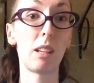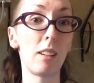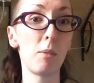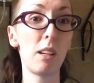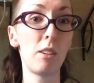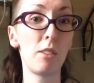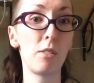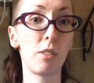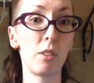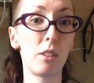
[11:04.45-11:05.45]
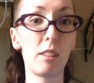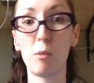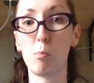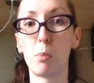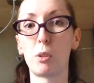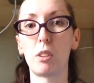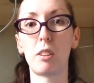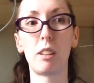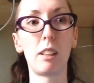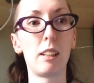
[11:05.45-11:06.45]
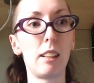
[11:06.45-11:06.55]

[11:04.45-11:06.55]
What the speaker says: because my old phone is forked.